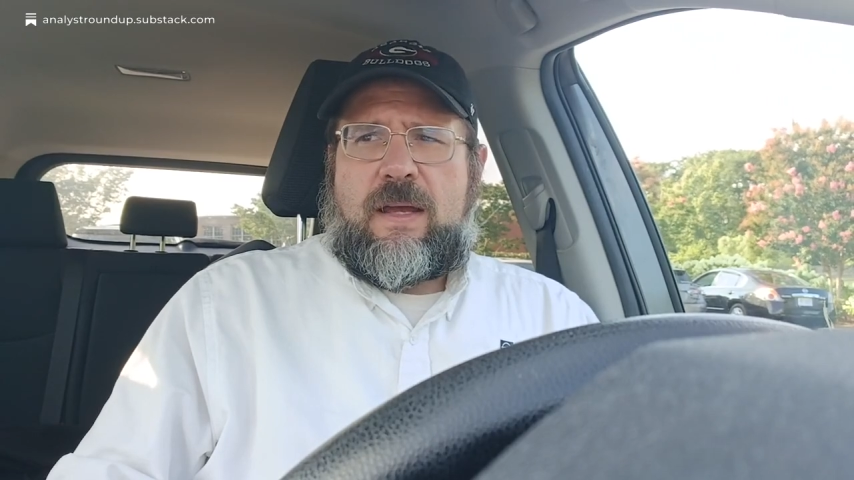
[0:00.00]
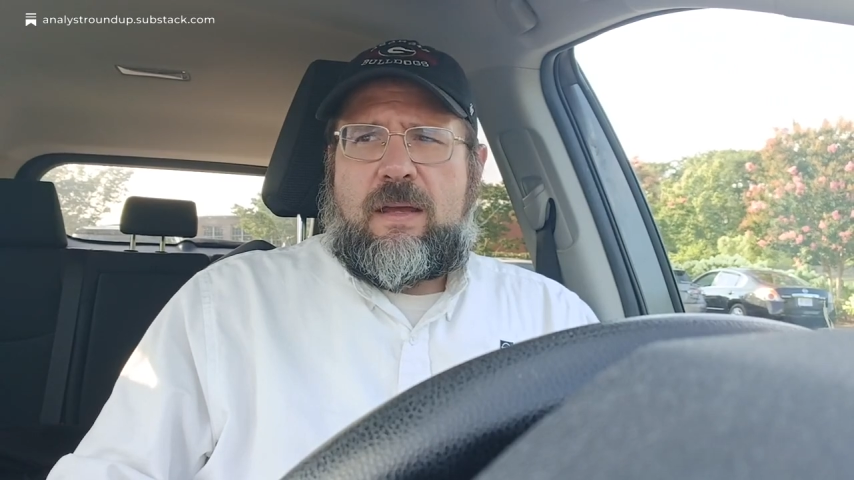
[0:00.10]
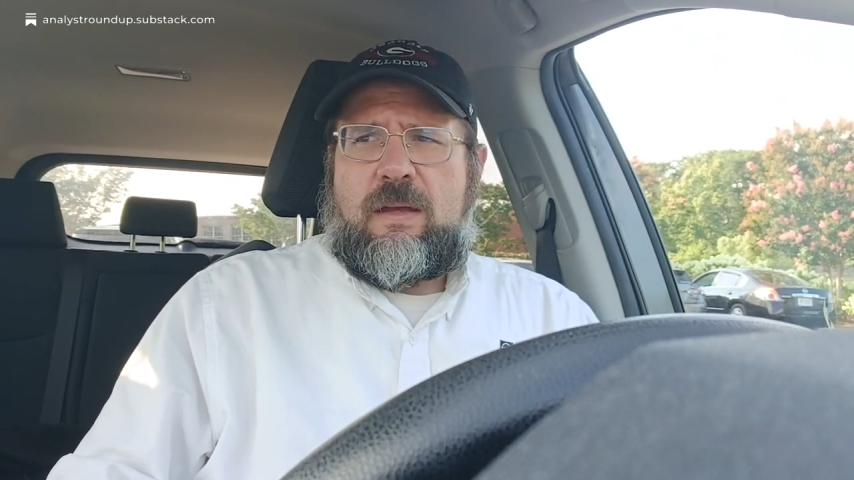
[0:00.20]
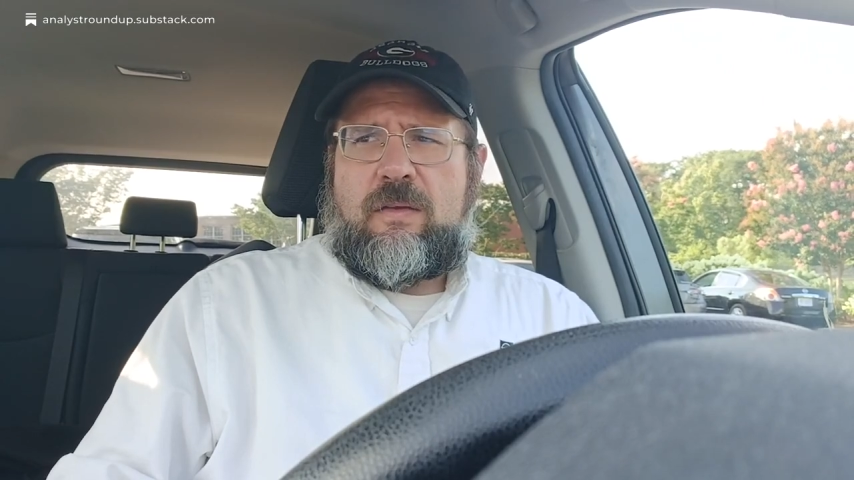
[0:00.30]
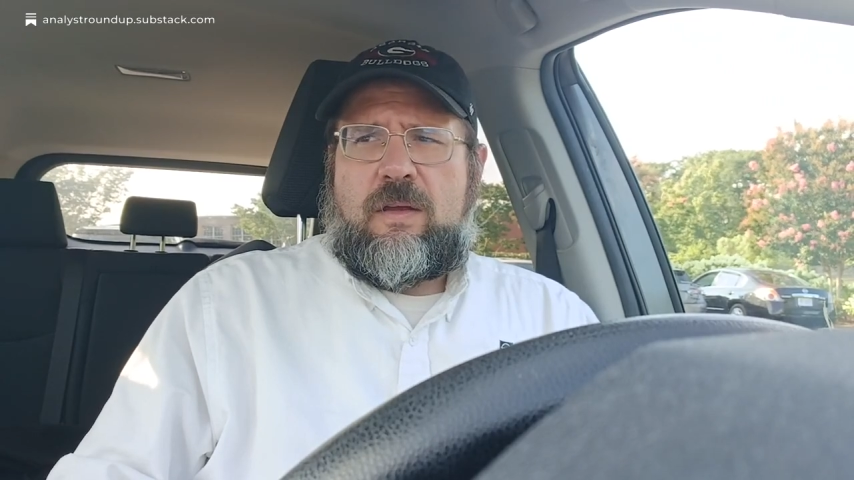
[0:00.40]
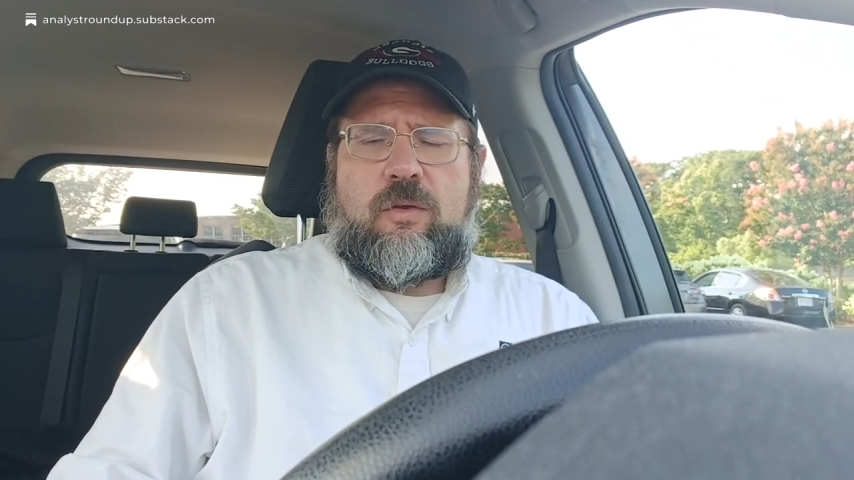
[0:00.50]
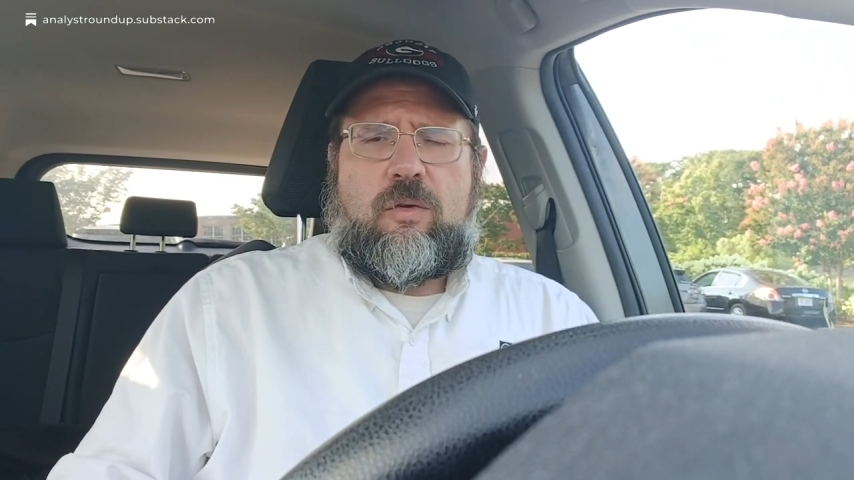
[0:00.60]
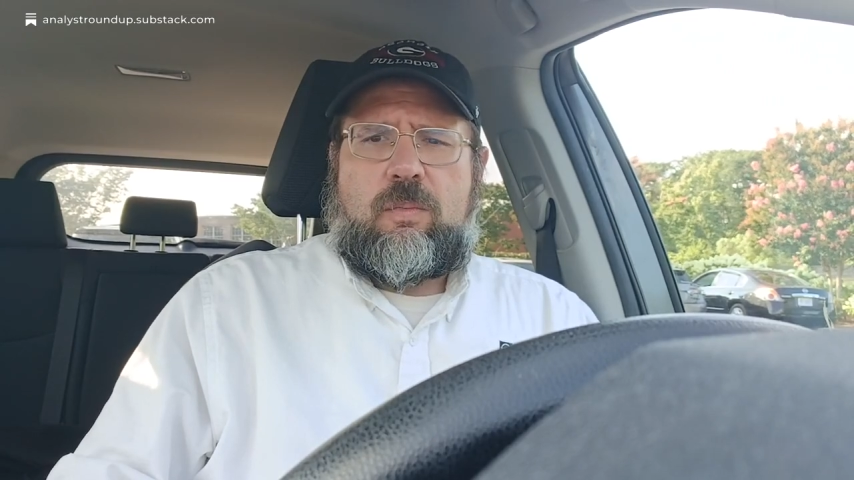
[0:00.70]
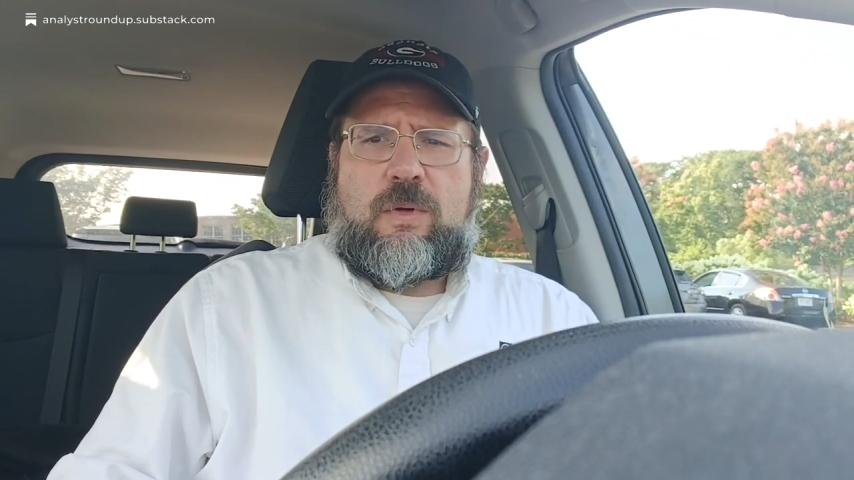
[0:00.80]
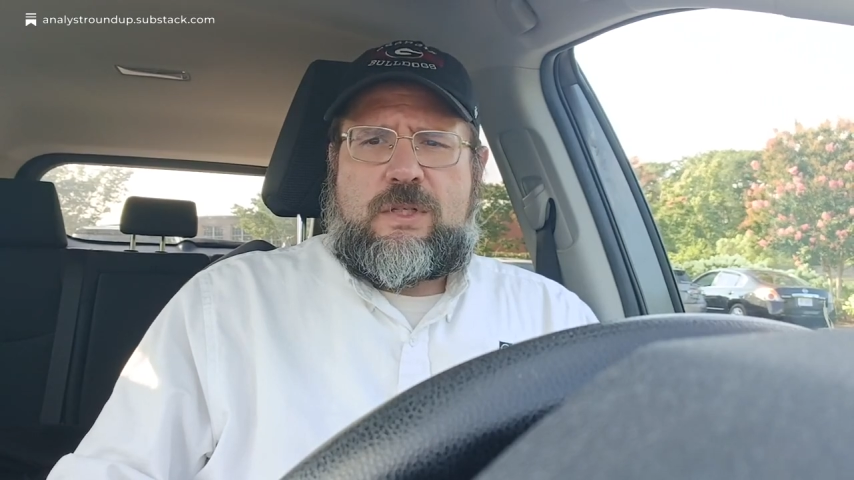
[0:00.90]
and I can continue
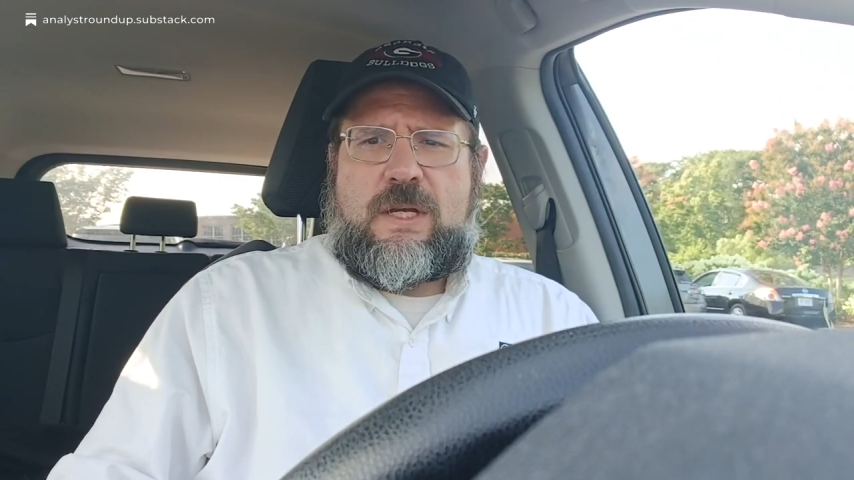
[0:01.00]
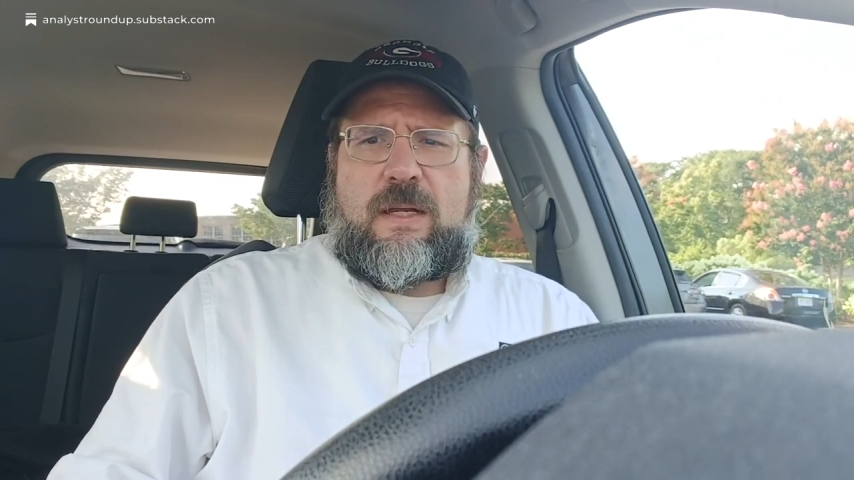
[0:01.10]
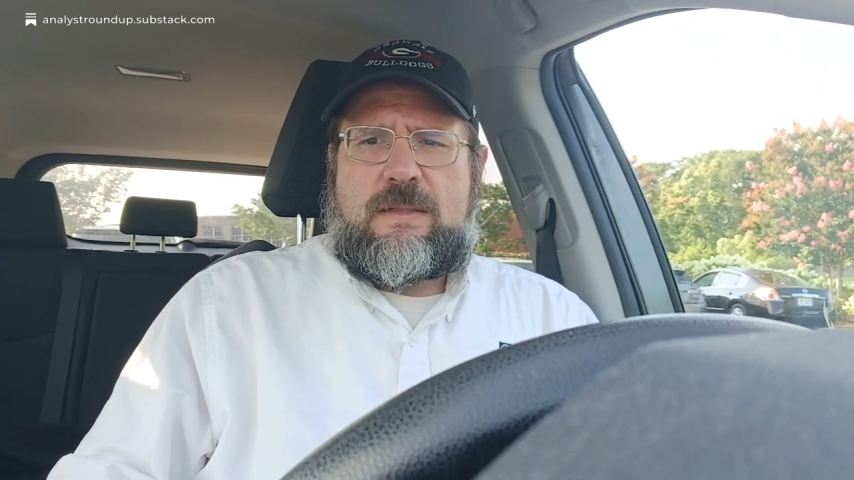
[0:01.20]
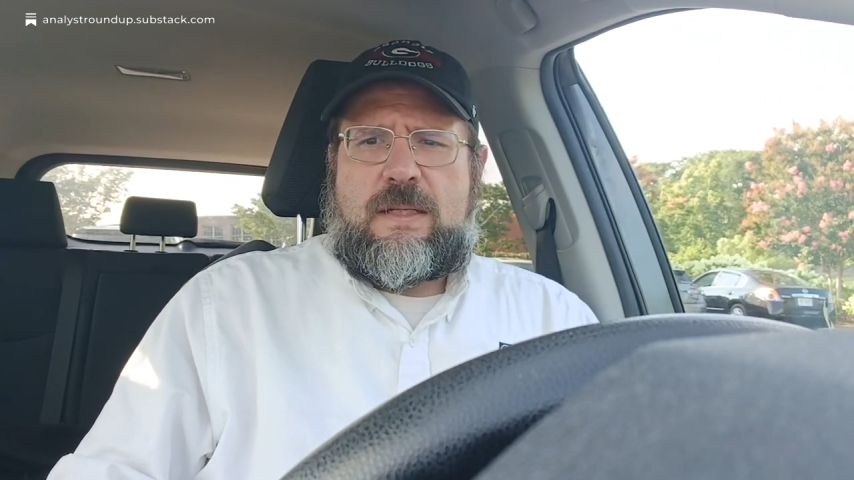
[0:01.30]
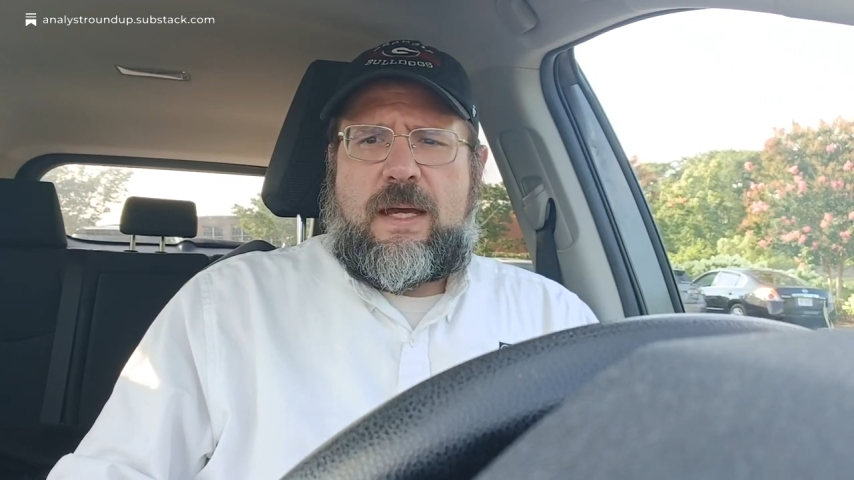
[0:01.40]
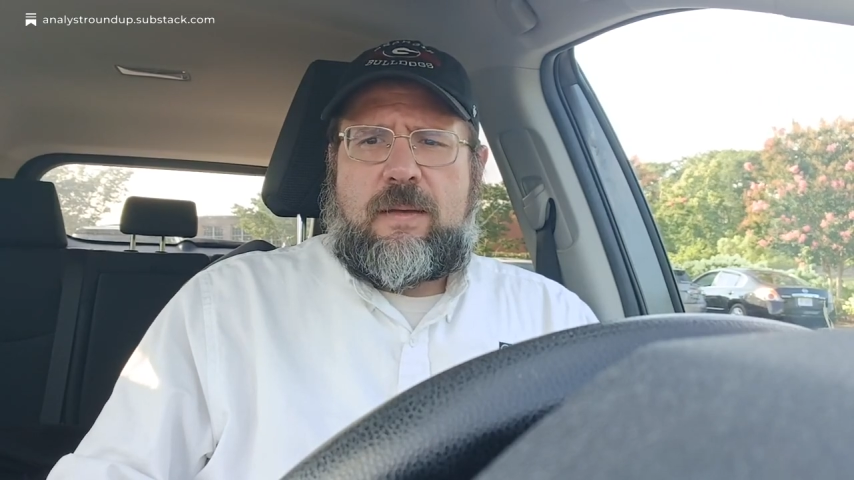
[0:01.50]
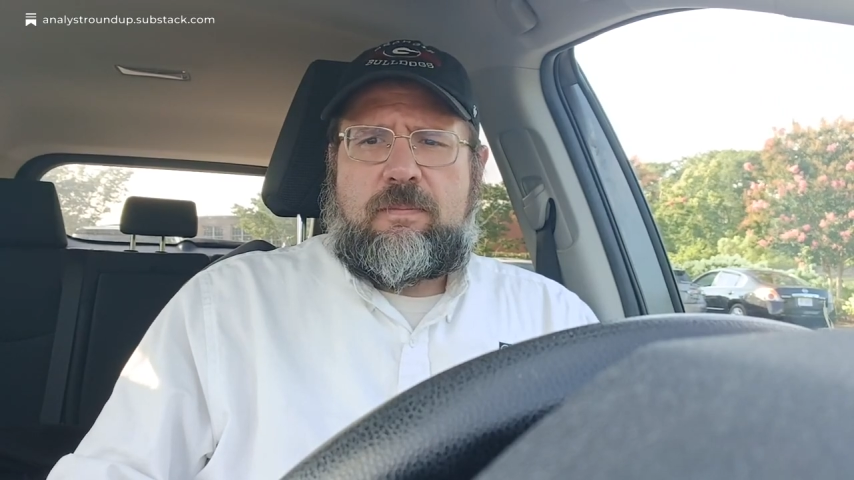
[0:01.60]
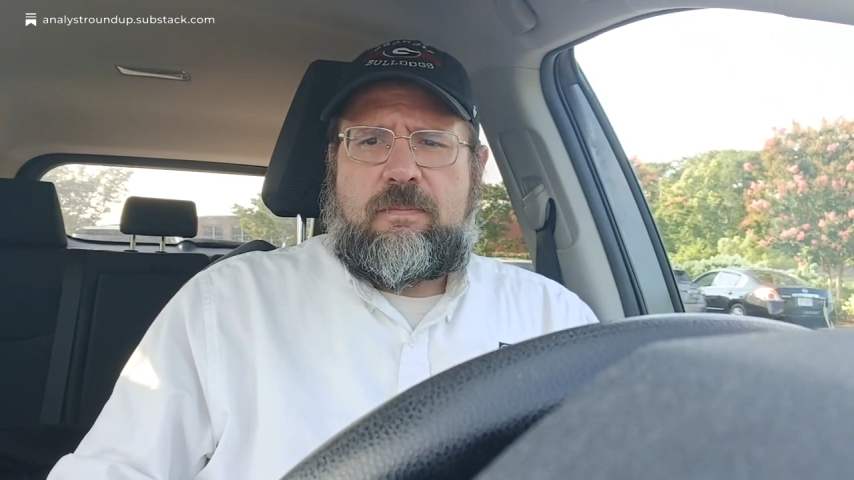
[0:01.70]
to appreciate it today.